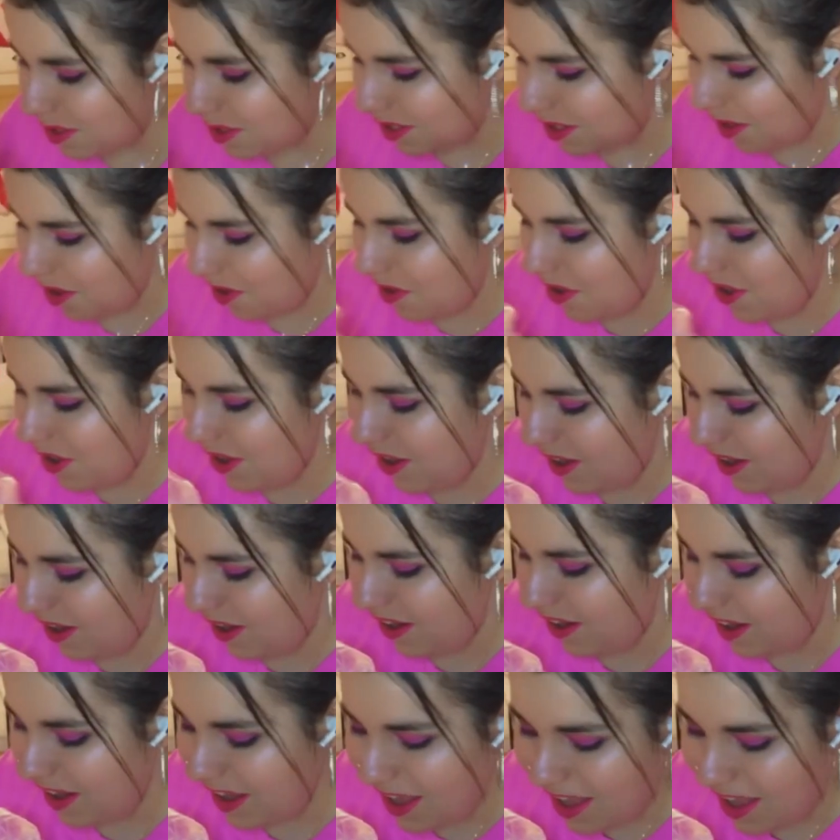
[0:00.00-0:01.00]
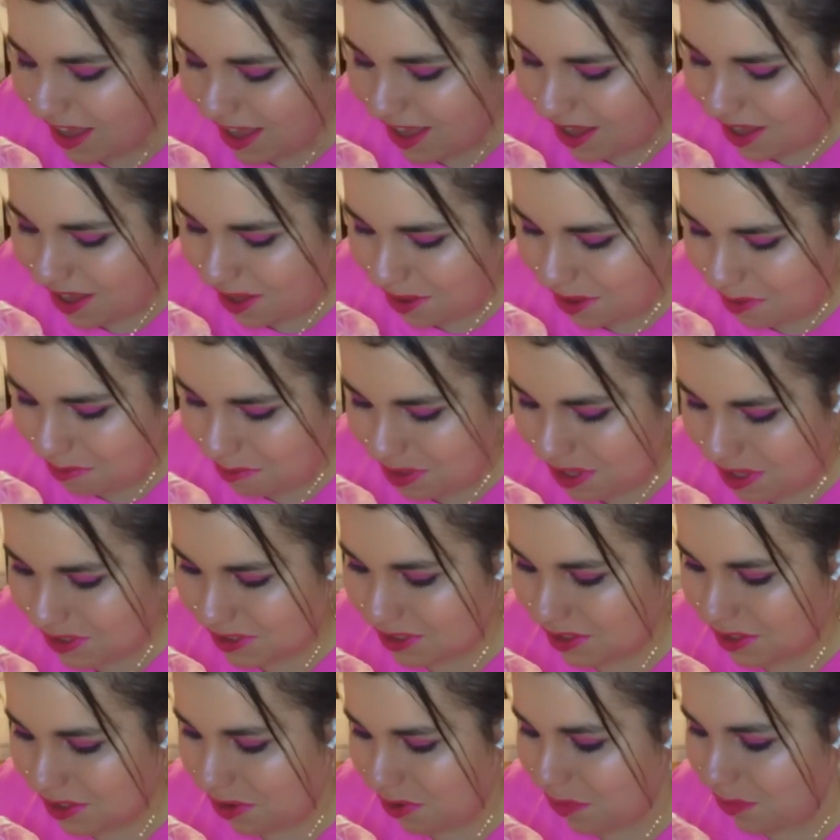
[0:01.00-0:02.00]
So, um,
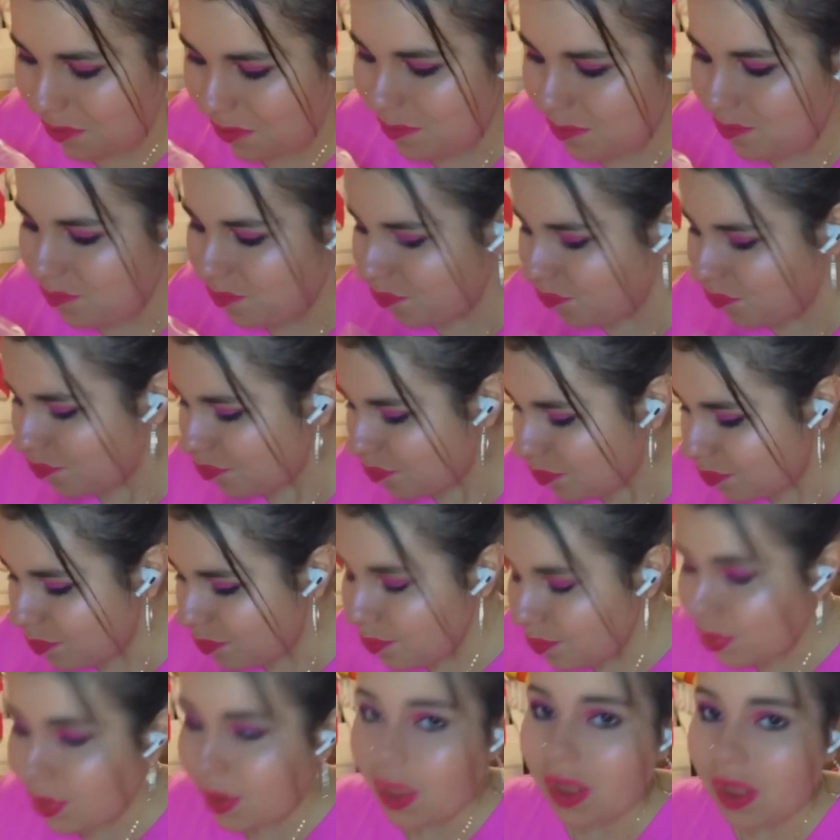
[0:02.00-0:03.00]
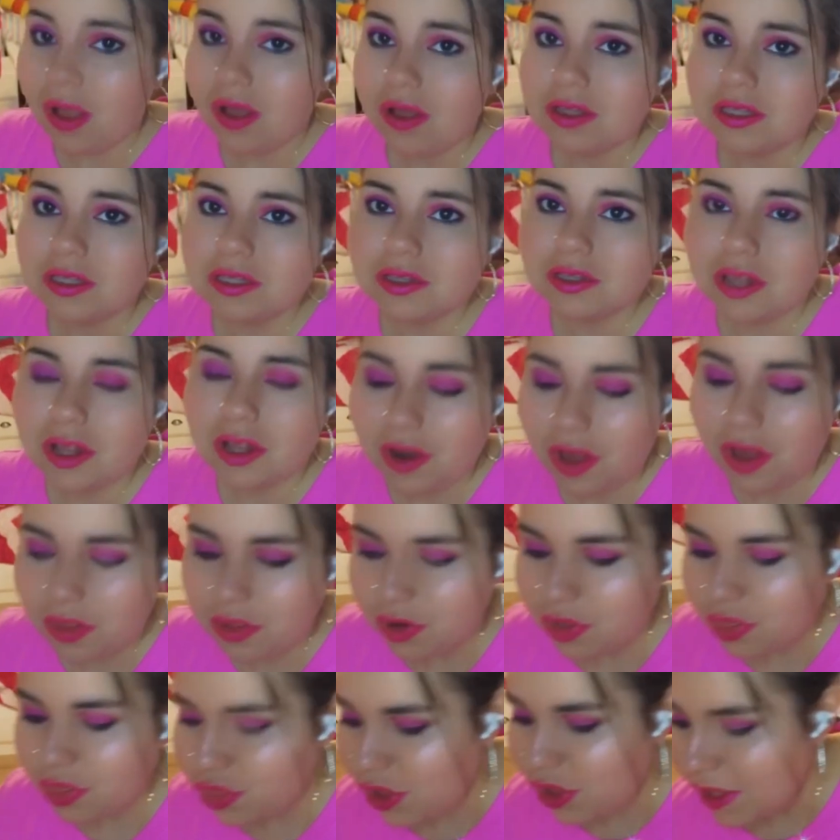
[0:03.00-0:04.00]
so
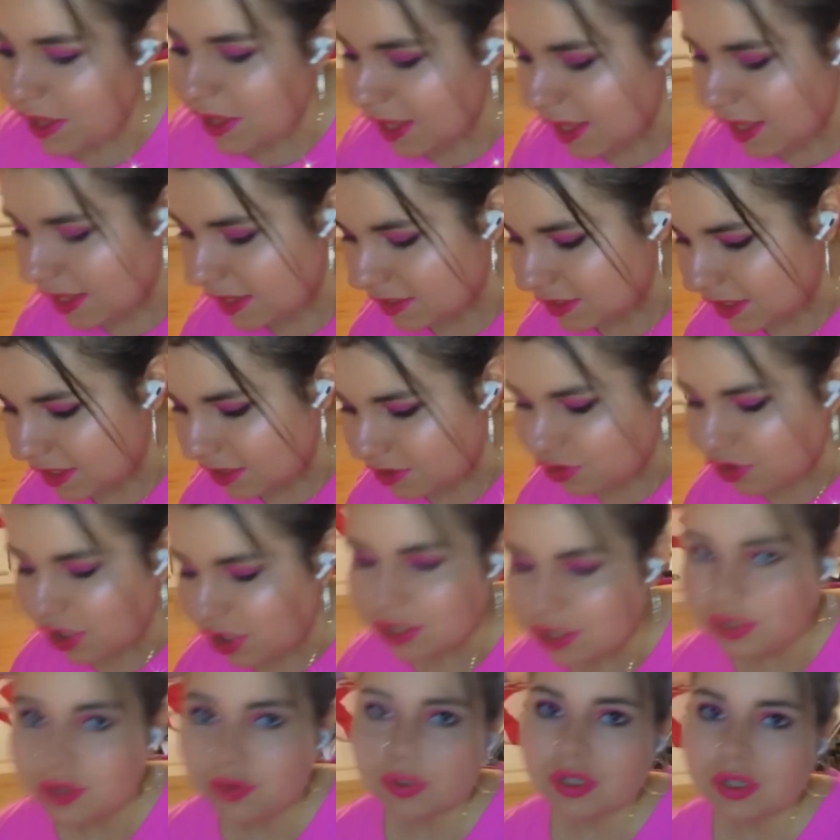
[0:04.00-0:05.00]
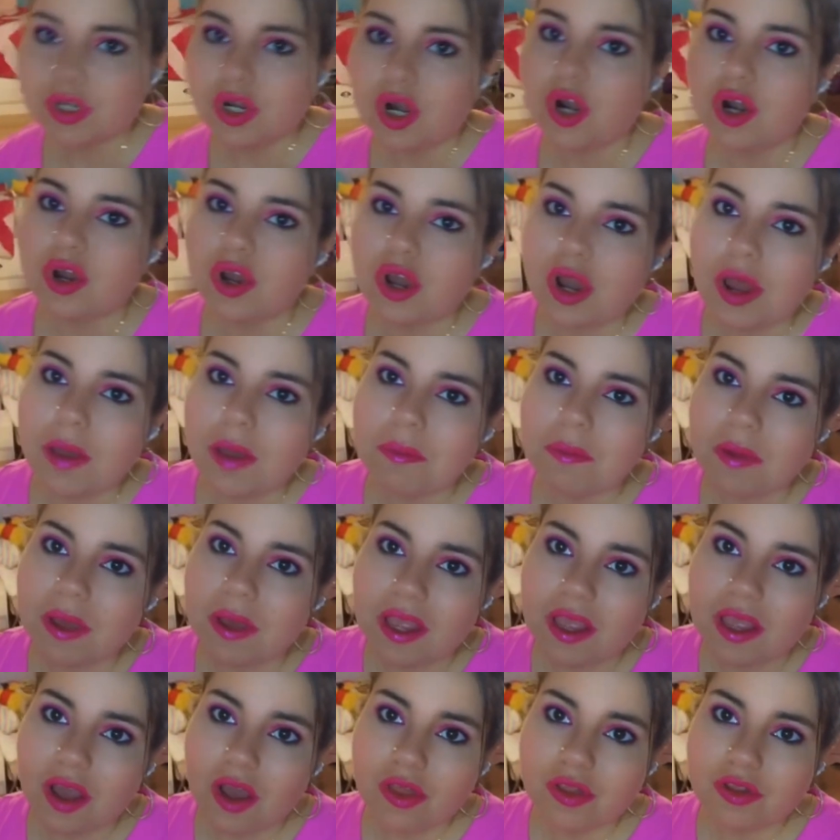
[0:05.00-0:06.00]
another thing is I tried to return
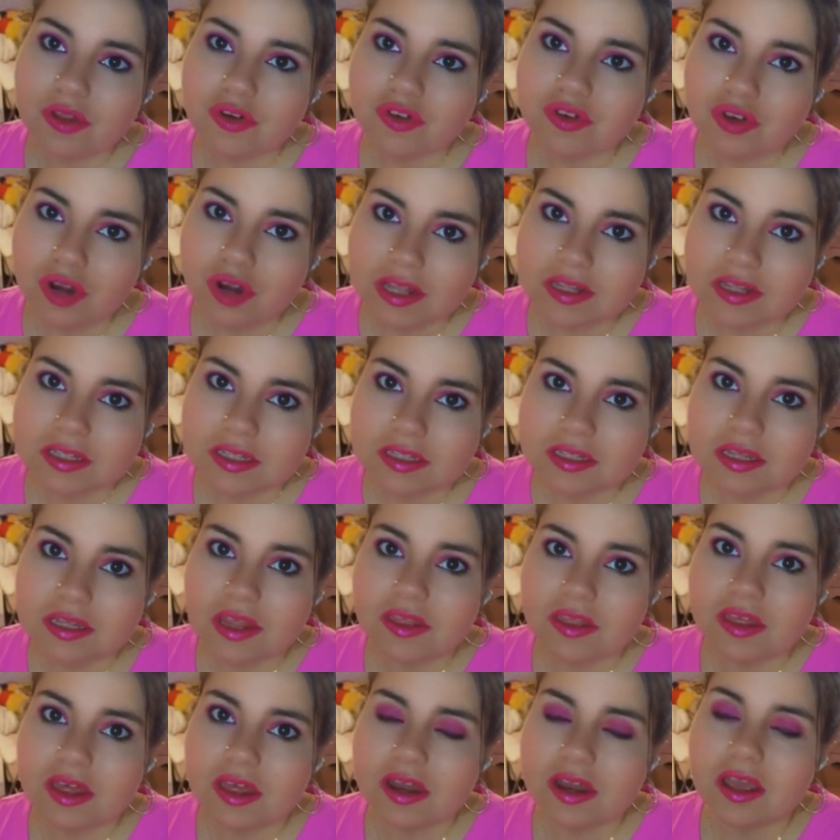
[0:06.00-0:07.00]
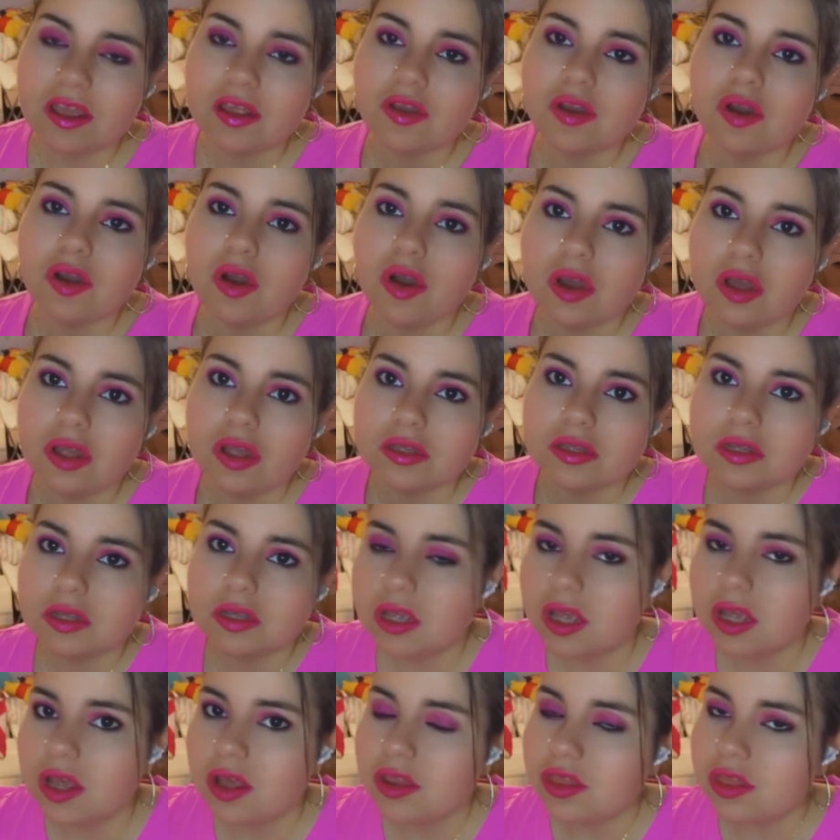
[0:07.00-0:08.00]
my other dress that I got
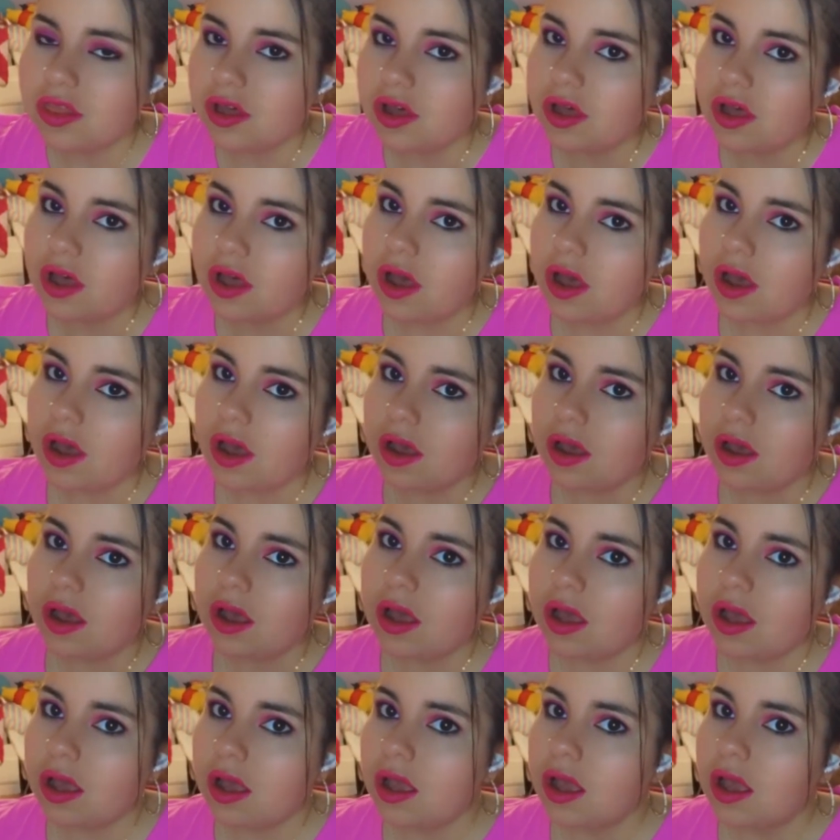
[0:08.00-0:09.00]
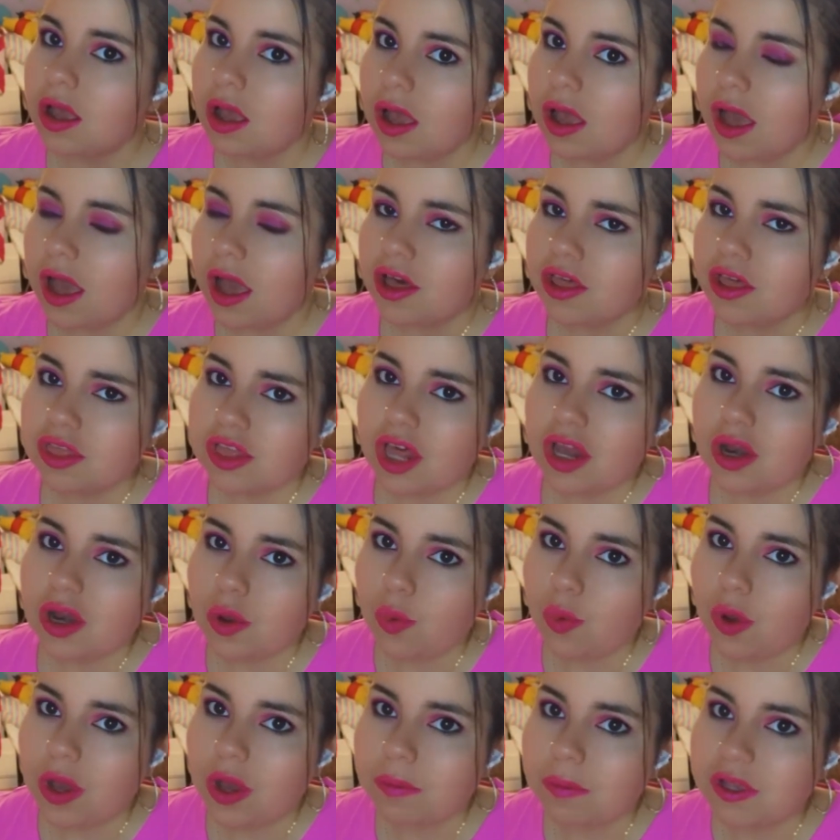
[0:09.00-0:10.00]
the uh,
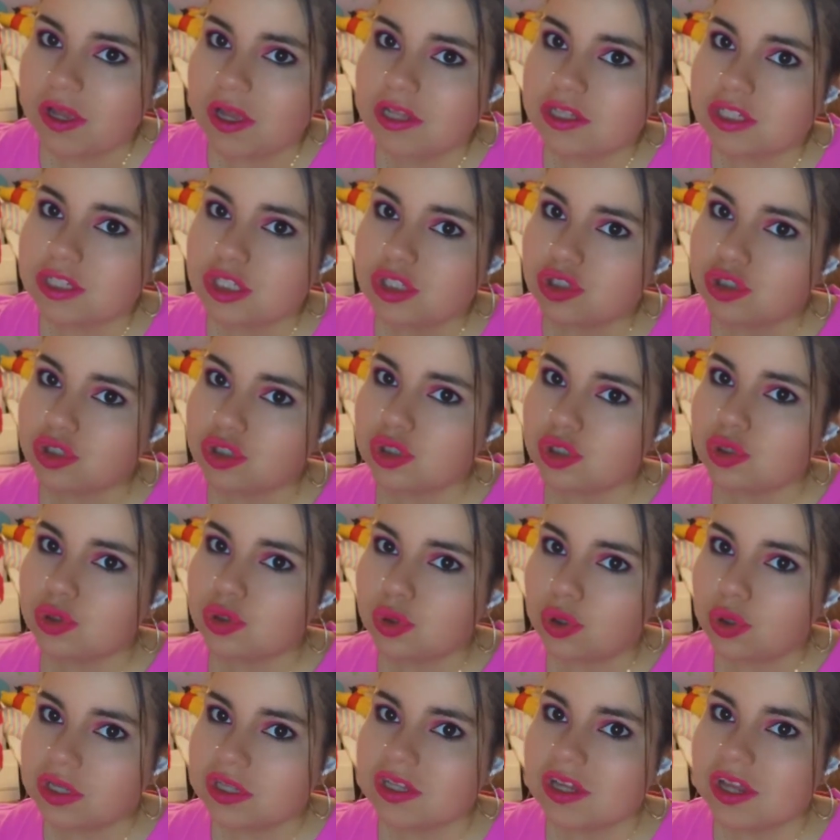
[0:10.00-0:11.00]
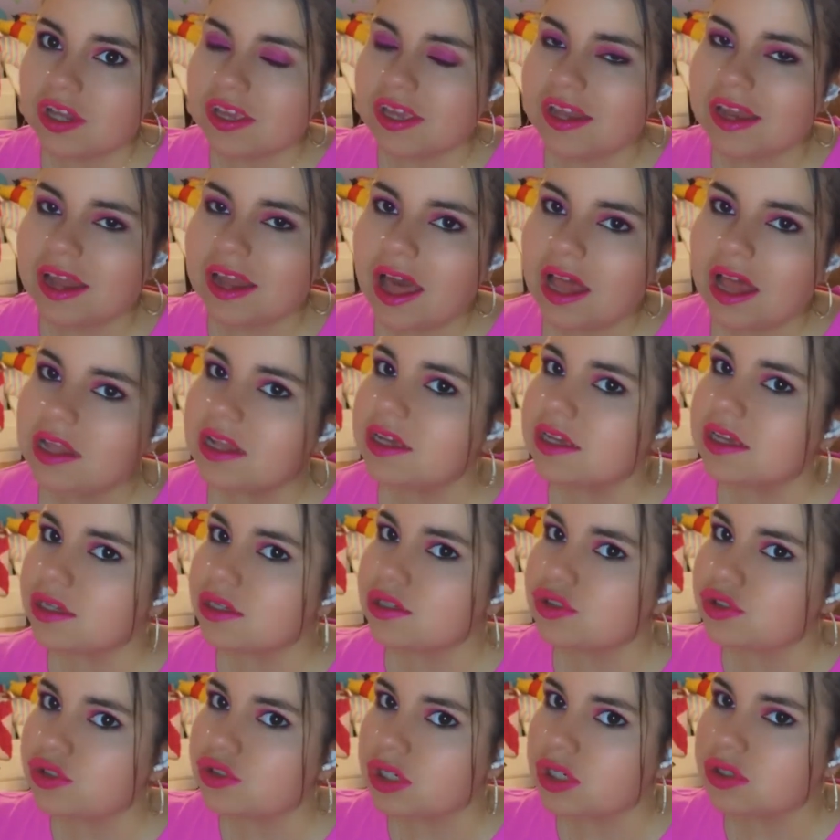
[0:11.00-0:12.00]
athletic one because it just looked like an
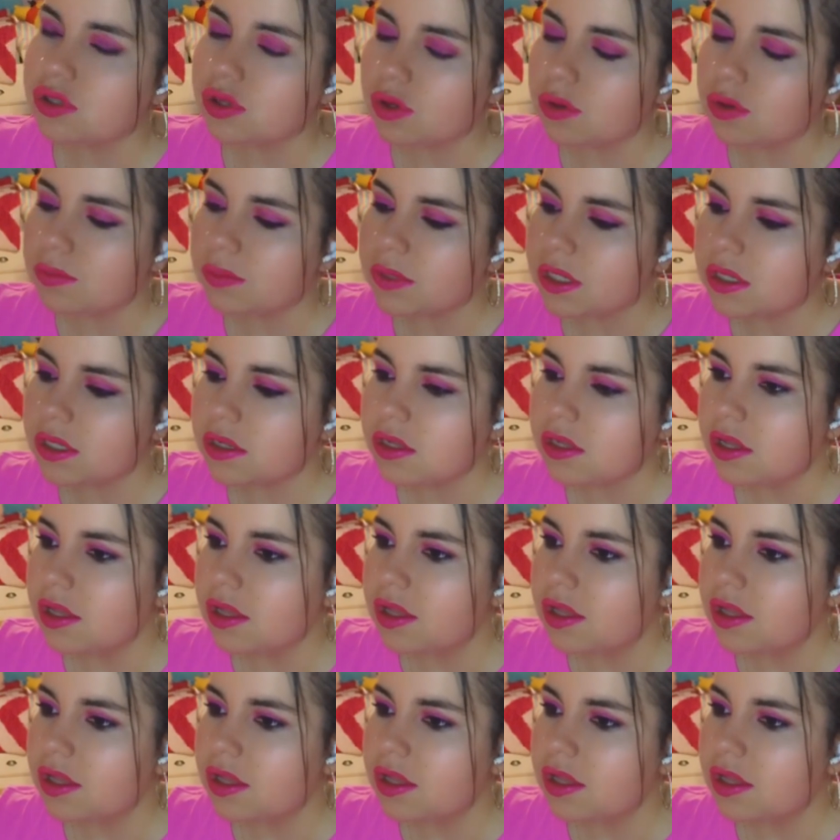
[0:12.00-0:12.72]
elegant dress on me